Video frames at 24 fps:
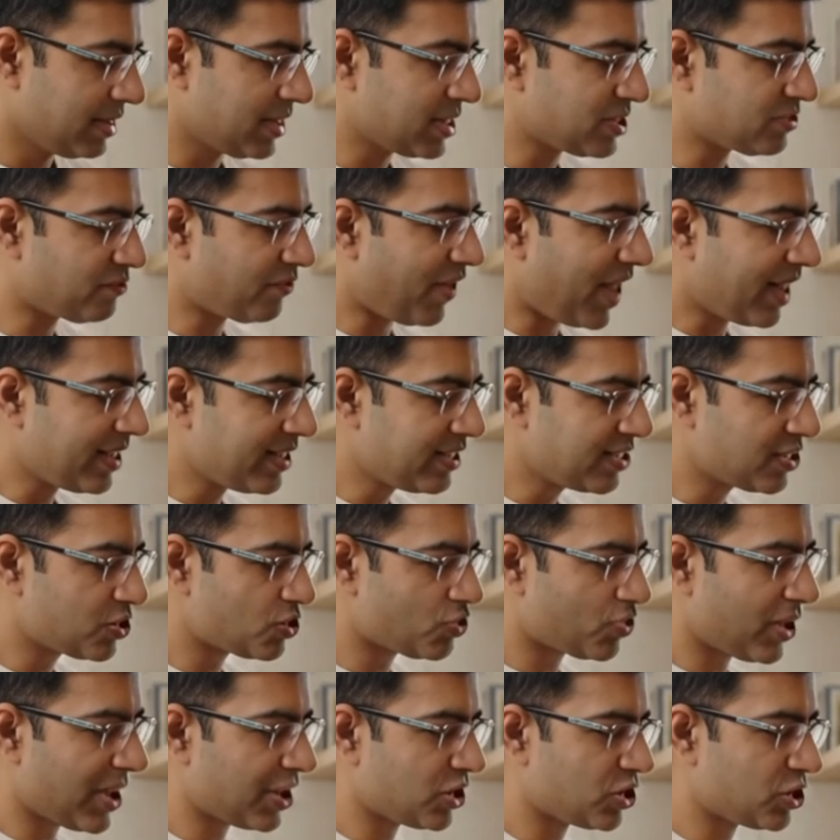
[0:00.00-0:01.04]
This final
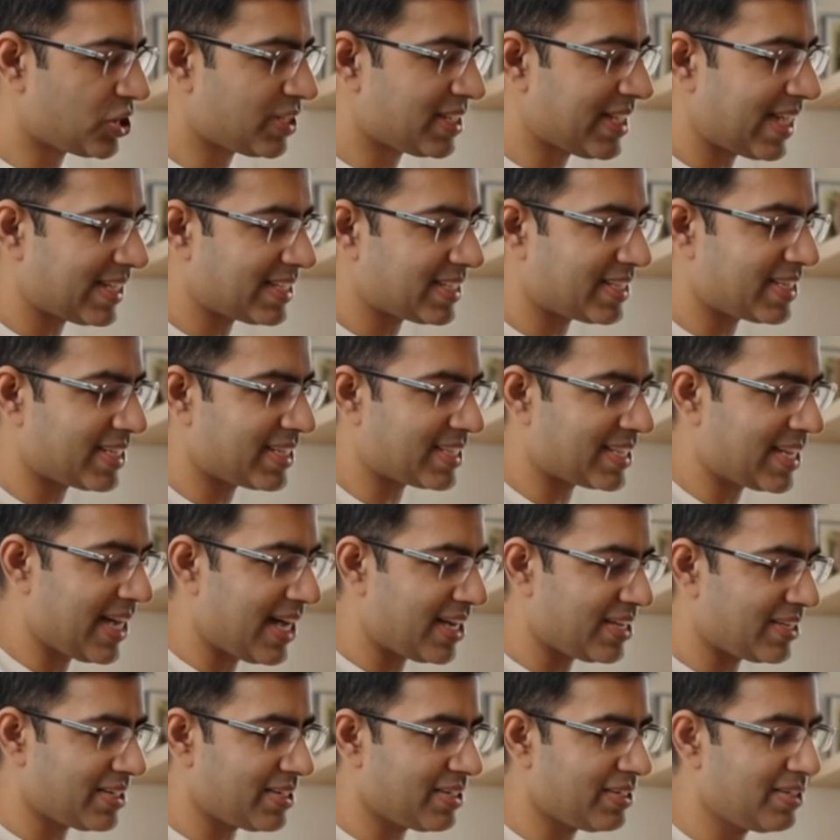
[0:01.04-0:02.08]
stretch sets the
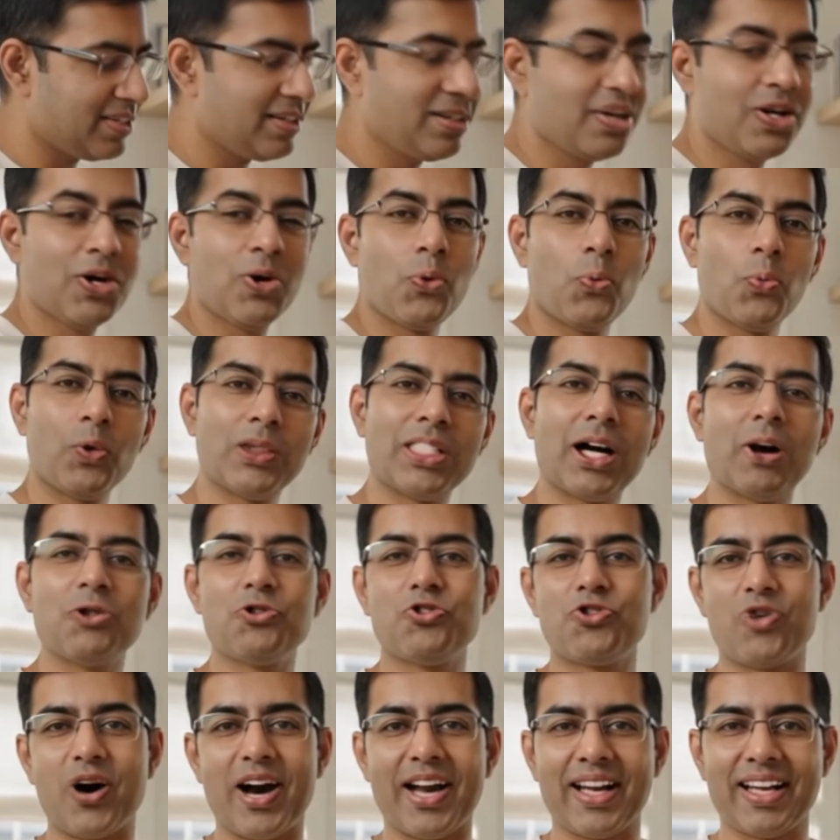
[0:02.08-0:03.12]
center without
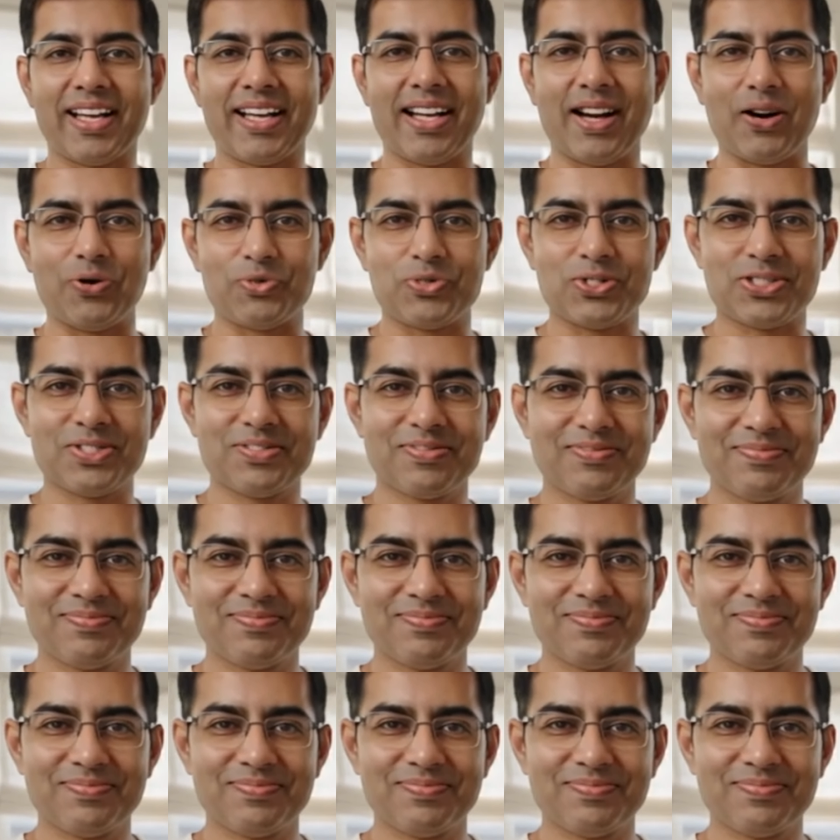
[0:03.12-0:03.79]
drying it out.